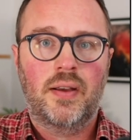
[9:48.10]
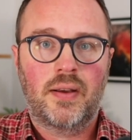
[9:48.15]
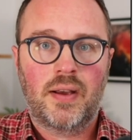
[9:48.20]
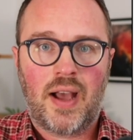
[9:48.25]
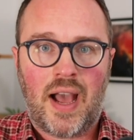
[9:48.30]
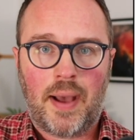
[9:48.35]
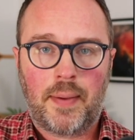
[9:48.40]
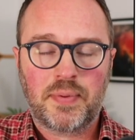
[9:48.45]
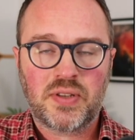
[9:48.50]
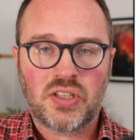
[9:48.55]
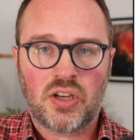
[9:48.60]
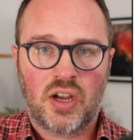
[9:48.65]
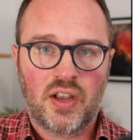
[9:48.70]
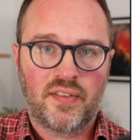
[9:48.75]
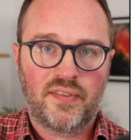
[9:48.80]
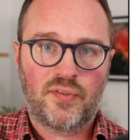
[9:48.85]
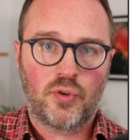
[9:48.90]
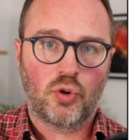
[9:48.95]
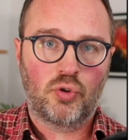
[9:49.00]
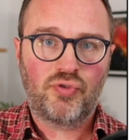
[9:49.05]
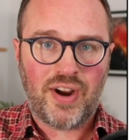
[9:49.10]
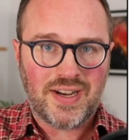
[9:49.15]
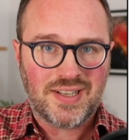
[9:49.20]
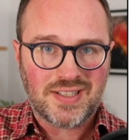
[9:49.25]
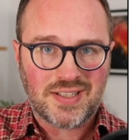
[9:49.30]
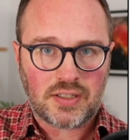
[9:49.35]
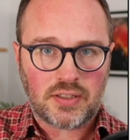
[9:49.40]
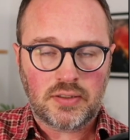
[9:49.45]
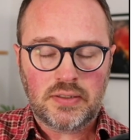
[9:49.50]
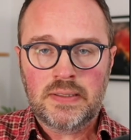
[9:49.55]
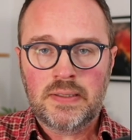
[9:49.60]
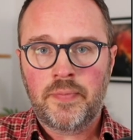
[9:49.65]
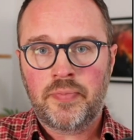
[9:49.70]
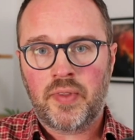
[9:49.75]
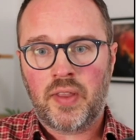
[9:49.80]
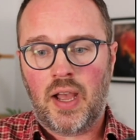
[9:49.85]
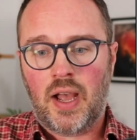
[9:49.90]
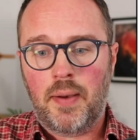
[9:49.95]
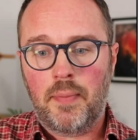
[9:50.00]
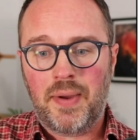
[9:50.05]
appetite for risk.
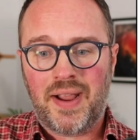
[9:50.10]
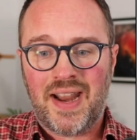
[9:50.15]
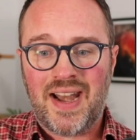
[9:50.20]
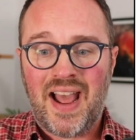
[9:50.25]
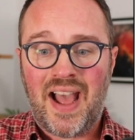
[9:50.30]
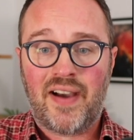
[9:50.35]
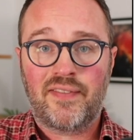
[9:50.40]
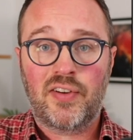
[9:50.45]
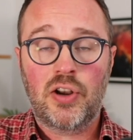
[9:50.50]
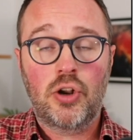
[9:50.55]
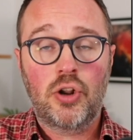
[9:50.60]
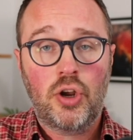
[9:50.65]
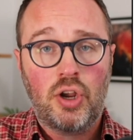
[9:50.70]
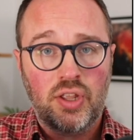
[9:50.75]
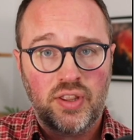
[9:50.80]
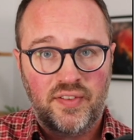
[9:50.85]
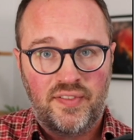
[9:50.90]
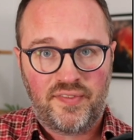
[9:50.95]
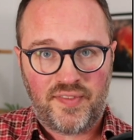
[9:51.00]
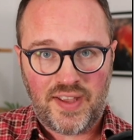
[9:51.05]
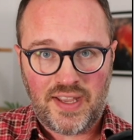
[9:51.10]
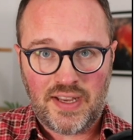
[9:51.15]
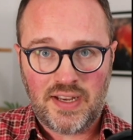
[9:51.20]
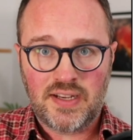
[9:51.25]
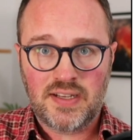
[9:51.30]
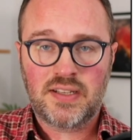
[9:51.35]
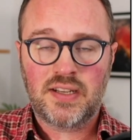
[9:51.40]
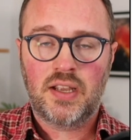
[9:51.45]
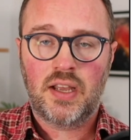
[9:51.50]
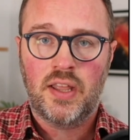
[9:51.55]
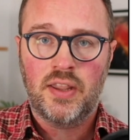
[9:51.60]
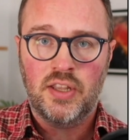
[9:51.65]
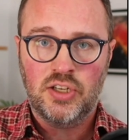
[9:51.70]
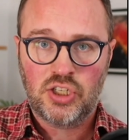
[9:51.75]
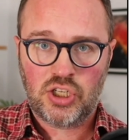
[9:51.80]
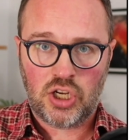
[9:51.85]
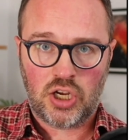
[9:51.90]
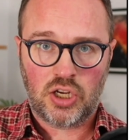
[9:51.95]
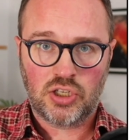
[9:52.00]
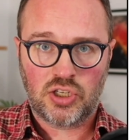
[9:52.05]
Again, have a look at the fees and the
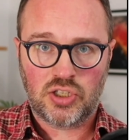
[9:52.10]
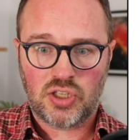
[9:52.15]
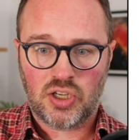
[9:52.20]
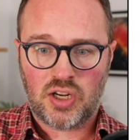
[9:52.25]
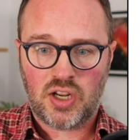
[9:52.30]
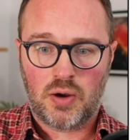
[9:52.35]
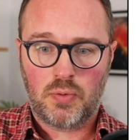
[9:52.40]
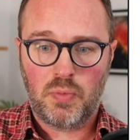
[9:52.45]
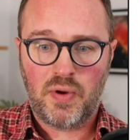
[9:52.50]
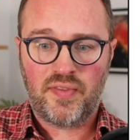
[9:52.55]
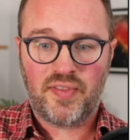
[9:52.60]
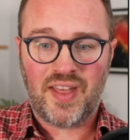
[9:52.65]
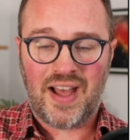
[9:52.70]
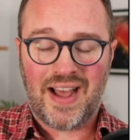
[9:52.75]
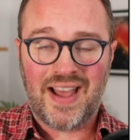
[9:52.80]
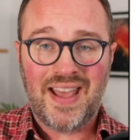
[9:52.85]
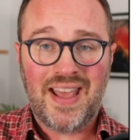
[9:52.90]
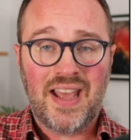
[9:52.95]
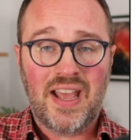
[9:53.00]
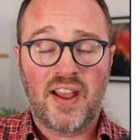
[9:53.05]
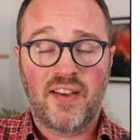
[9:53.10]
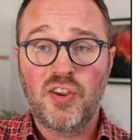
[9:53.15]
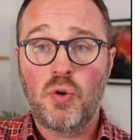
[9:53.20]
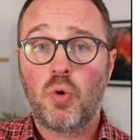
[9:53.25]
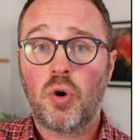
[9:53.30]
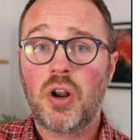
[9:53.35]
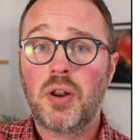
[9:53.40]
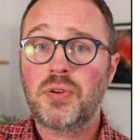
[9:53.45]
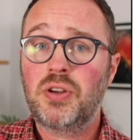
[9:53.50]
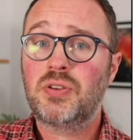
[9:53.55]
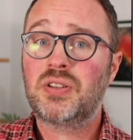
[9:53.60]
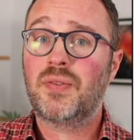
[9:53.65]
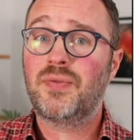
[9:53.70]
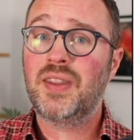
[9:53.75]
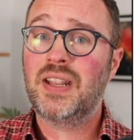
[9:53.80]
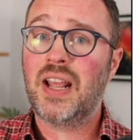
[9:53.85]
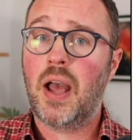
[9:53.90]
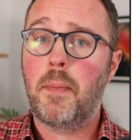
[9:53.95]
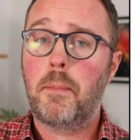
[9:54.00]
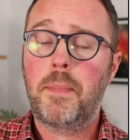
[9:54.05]
charges that come with that. If you want to do
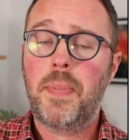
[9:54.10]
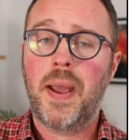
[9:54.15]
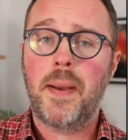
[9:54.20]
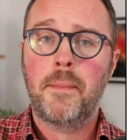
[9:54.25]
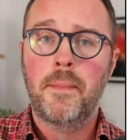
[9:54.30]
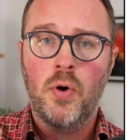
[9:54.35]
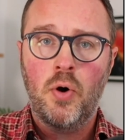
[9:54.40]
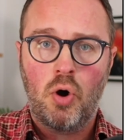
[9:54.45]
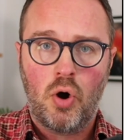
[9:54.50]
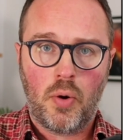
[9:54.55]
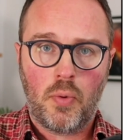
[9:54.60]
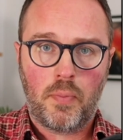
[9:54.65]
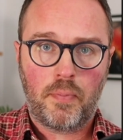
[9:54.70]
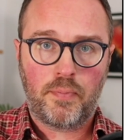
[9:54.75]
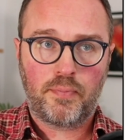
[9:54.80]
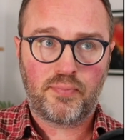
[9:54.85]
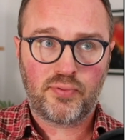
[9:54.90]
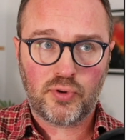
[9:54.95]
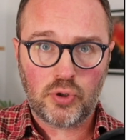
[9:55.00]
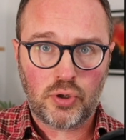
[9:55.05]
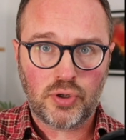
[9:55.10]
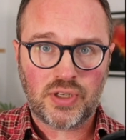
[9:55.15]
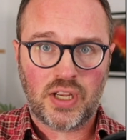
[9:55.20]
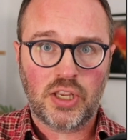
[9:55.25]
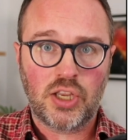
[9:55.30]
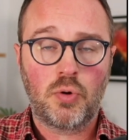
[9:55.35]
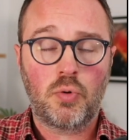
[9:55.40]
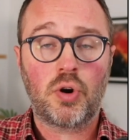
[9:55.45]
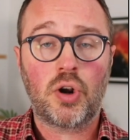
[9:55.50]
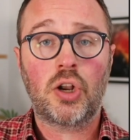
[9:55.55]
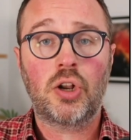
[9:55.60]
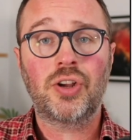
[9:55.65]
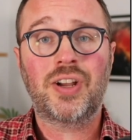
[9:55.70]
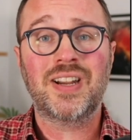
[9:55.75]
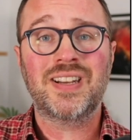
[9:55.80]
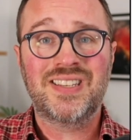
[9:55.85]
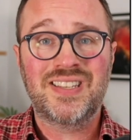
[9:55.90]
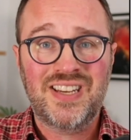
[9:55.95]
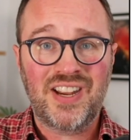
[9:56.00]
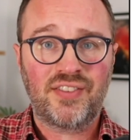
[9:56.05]
something a bit more broader, you want to look
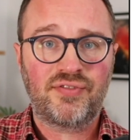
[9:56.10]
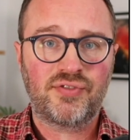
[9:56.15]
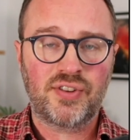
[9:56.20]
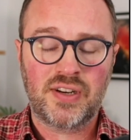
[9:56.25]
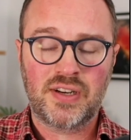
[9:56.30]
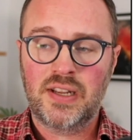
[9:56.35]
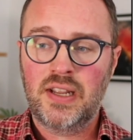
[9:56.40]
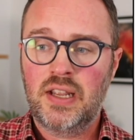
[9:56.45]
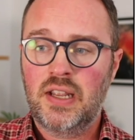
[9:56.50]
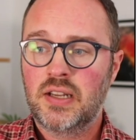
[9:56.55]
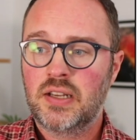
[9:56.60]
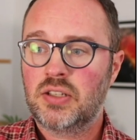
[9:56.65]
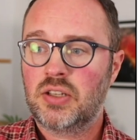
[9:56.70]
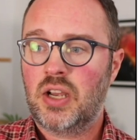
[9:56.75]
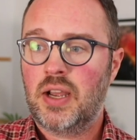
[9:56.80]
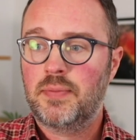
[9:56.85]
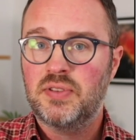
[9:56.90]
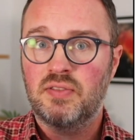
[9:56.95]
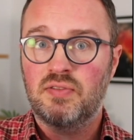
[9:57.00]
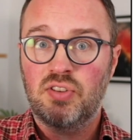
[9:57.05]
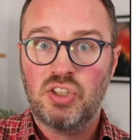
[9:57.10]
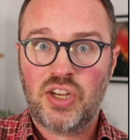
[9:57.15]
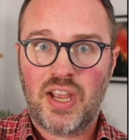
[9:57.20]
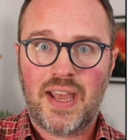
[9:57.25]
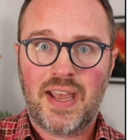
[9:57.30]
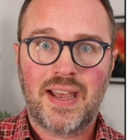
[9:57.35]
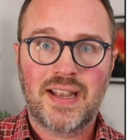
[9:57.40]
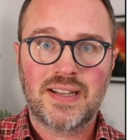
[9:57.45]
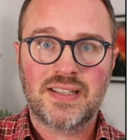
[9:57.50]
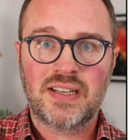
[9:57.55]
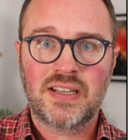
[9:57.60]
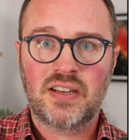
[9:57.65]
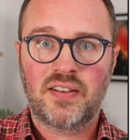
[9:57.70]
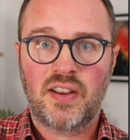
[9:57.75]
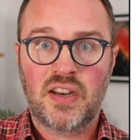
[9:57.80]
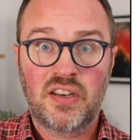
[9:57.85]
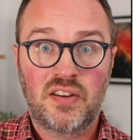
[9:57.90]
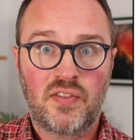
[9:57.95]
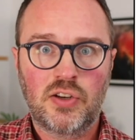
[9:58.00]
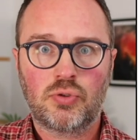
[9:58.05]
at different types of shares,
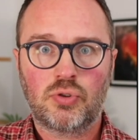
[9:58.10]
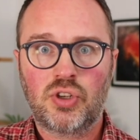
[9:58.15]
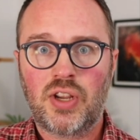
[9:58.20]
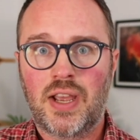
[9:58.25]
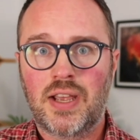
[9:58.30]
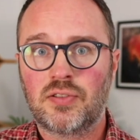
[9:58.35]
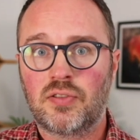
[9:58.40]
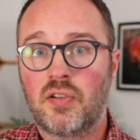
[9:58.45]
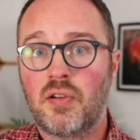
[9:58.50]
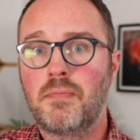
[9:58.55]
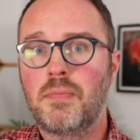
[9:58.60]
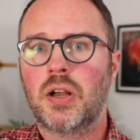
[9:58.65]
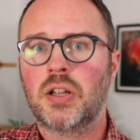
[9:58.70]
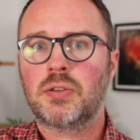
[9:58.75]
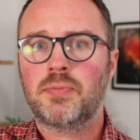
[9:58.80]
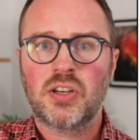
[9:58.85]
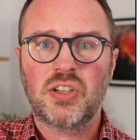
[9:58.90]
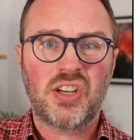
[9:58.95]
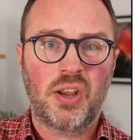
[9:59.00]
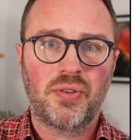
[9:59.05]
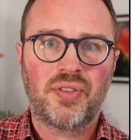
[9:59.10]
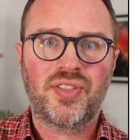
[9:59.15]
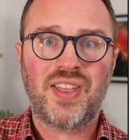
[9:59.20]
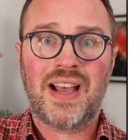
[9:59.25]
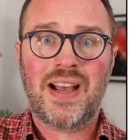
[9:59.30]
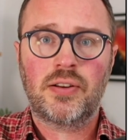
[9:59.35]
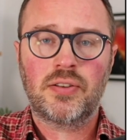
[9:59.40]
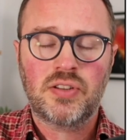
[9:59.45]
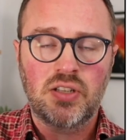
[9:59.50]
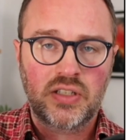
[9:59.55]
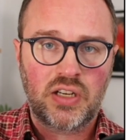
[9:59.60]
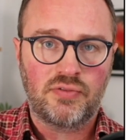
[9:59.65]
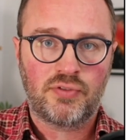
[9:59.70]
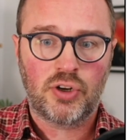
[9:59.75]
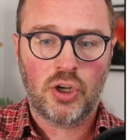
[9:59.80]
individual shares, or much, you know, thousands of different